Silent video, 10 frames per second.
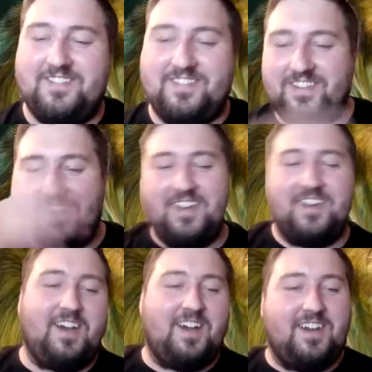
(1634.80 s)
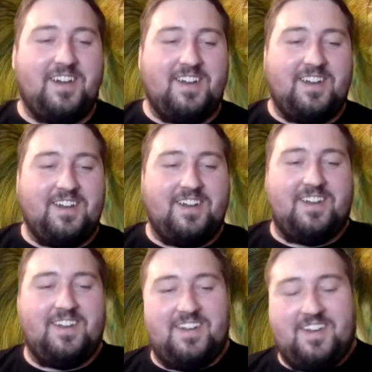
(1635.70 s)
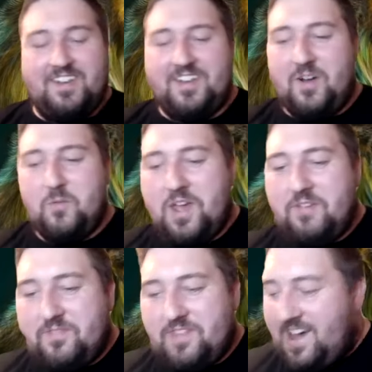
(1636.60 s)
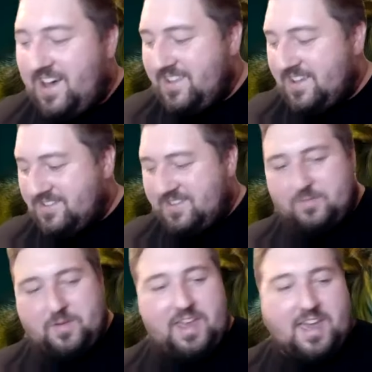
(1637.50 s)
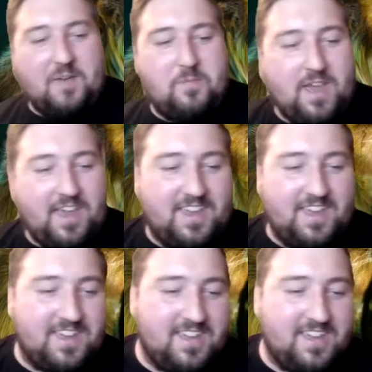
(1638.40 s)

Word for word: I guarantee it. I can't wait for that. That's going to be epic.